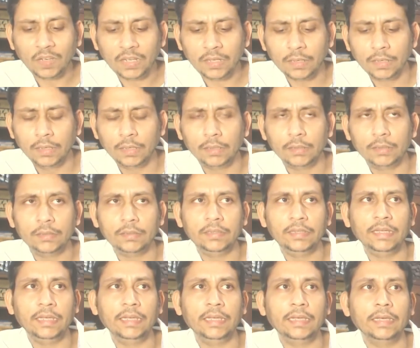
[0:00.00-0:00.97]

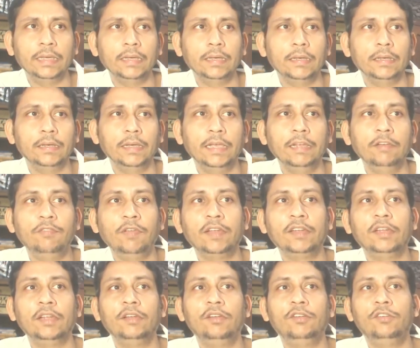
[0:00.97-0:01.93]
the
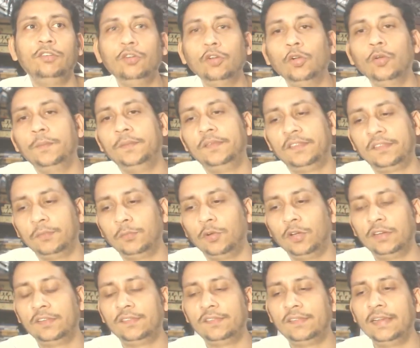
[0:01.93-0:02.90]
infected troops,
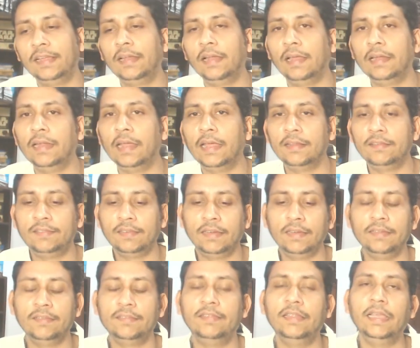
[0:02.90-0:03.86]
what's still unanswered
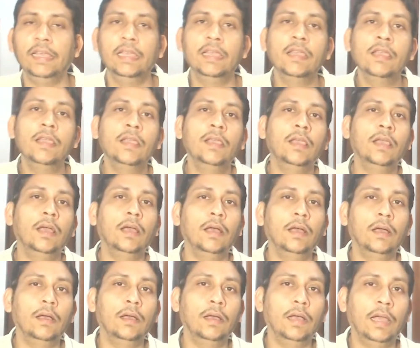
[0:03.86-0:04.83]
is the
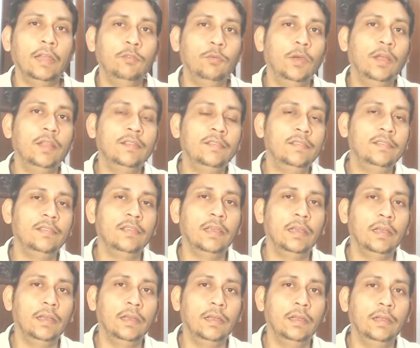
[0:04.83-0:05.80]
advanced
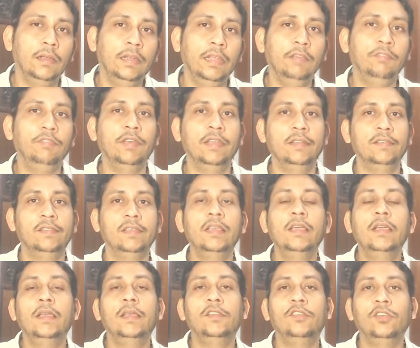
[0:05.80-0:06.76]
defense.
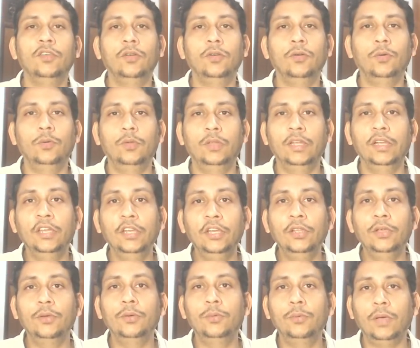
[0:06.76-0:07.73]
So the
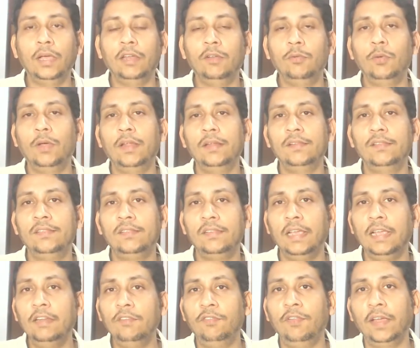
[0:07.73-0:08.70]
new advanced
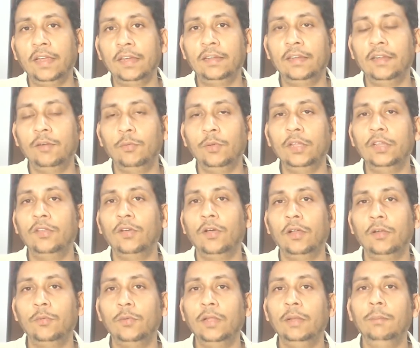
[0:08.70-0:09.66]
infected we
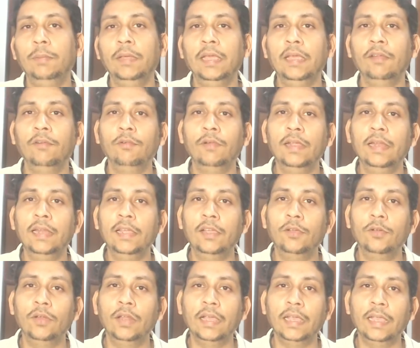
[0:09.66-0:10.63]
thought will be really
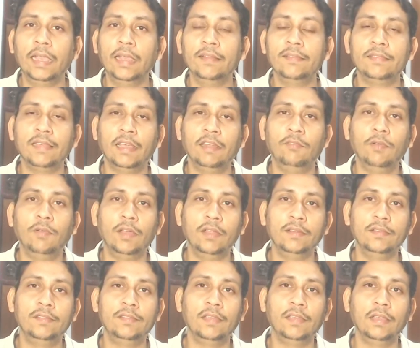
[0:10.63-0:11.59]
good against
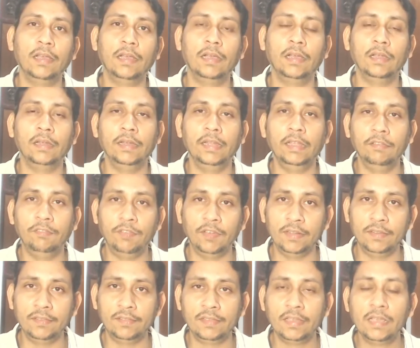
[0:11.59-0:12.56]
advanced
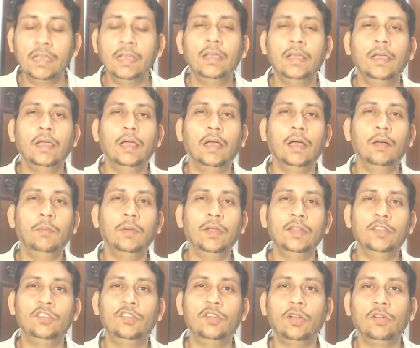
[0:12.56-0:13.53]
defense. but
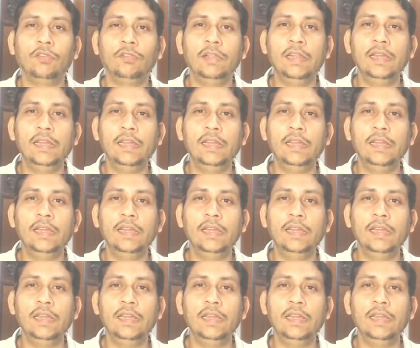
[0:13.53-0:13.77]
it's not really